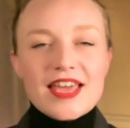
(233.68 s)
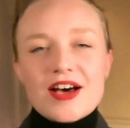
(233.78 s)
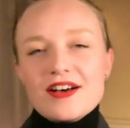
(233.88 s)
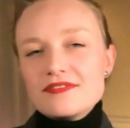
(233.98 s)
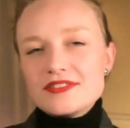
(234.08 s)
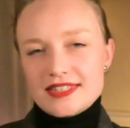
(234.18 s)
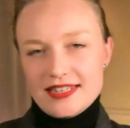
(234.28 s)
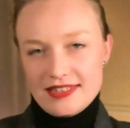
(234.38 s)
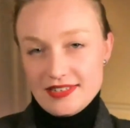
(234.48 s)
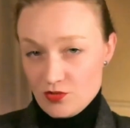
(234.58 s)
After
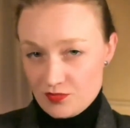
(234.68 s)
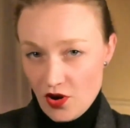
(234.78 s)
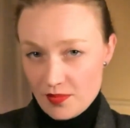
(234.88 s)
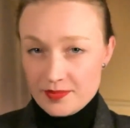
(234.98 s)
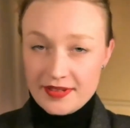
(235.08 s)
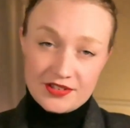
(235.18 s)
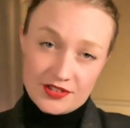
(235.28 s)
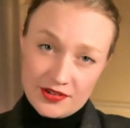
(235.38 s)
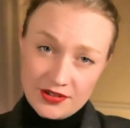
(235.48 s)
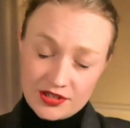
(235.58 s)
stating the problem and the
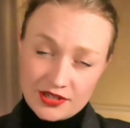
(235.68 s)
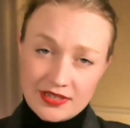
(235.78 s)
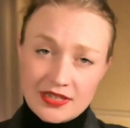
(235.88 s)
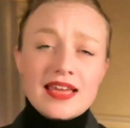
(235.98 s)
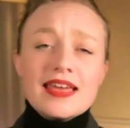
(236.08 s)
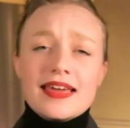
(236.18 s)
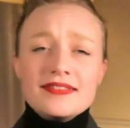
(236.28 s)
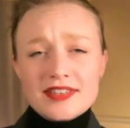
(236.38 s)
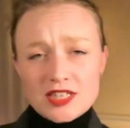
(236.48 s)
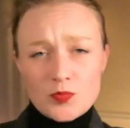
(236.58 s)
solution, at
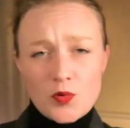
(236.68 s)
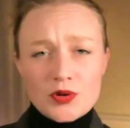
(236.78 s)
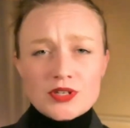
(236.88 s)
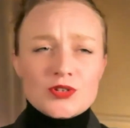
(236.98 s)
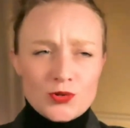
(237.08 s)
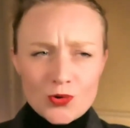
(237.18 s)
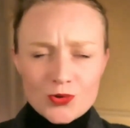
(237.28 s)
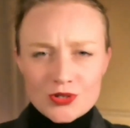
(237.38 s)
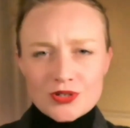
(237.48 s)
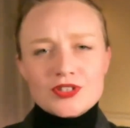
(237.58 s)
this point, your
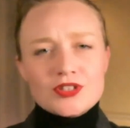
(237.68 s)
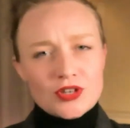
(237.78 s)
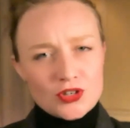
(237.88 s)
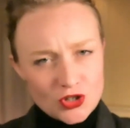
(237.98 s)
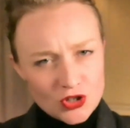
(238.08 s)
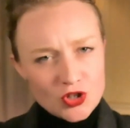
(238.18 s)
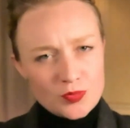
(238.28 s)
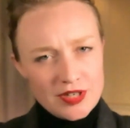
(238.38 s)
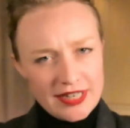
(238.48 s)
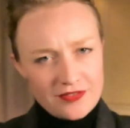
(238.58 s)
audience should
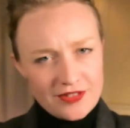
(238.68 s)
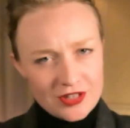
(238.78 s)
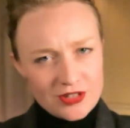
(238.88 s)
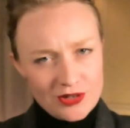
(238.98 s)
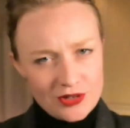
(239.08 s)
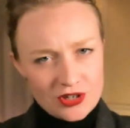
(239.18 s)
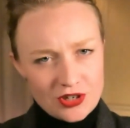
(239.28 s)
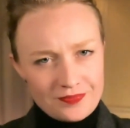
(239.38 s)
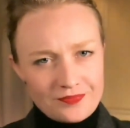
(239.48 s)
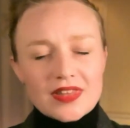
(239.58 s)
believe in the solution.